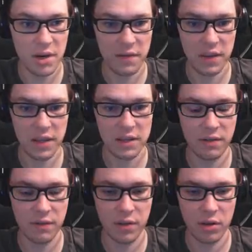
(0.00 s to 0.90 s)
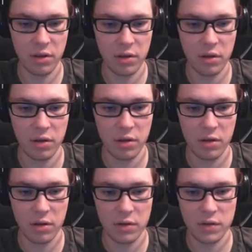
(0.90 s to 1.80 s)
if it did something.
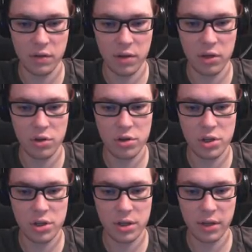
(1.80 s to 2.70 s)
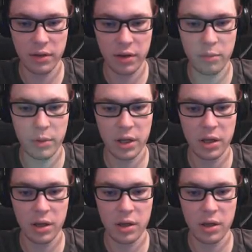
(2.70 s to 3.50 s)
So yeah, you just chill out there, buddy.